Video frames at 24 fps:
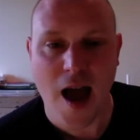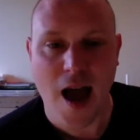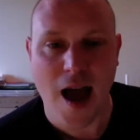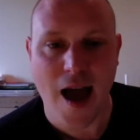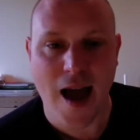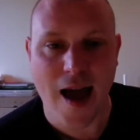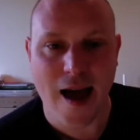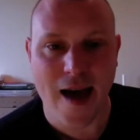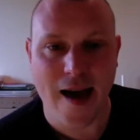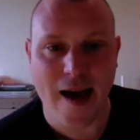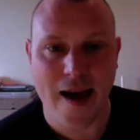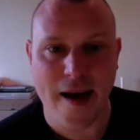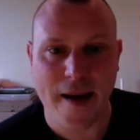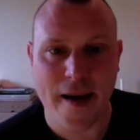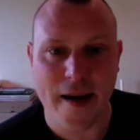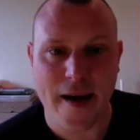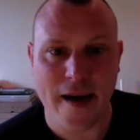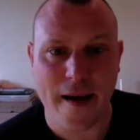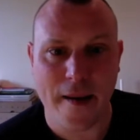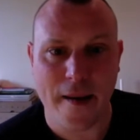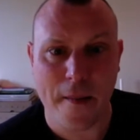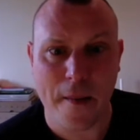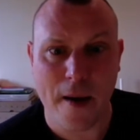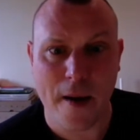
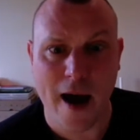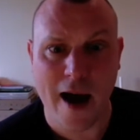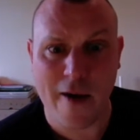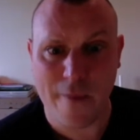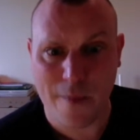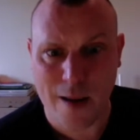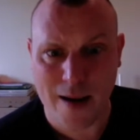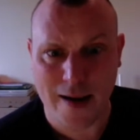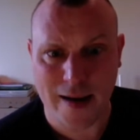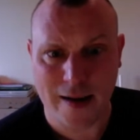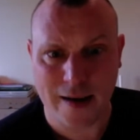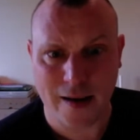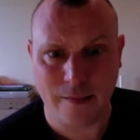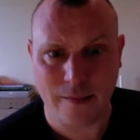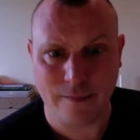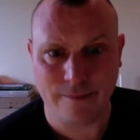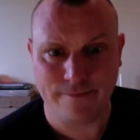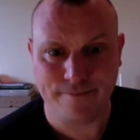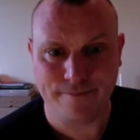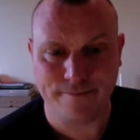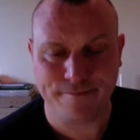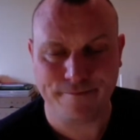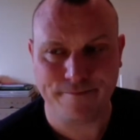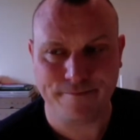have my dinner,
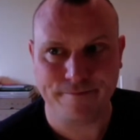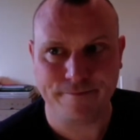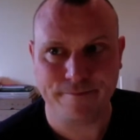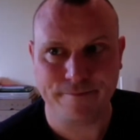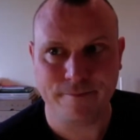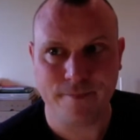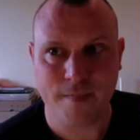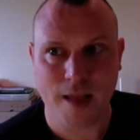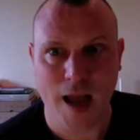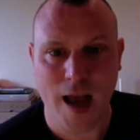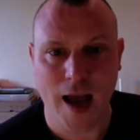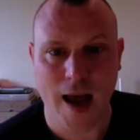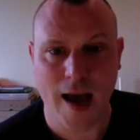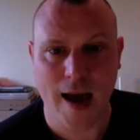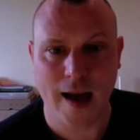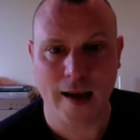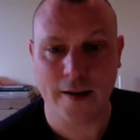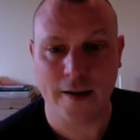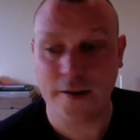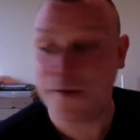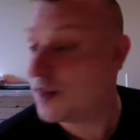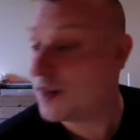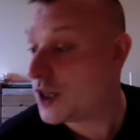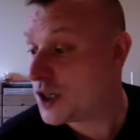
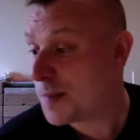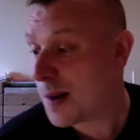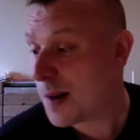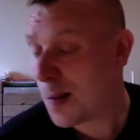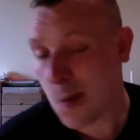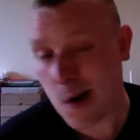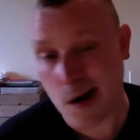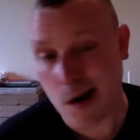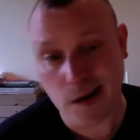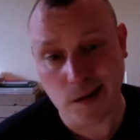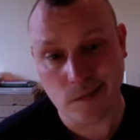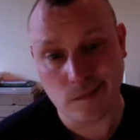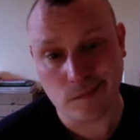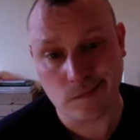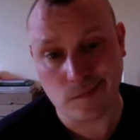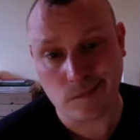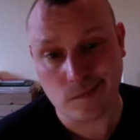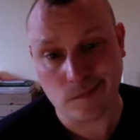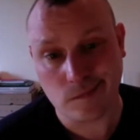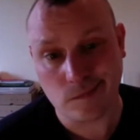and finish my wine,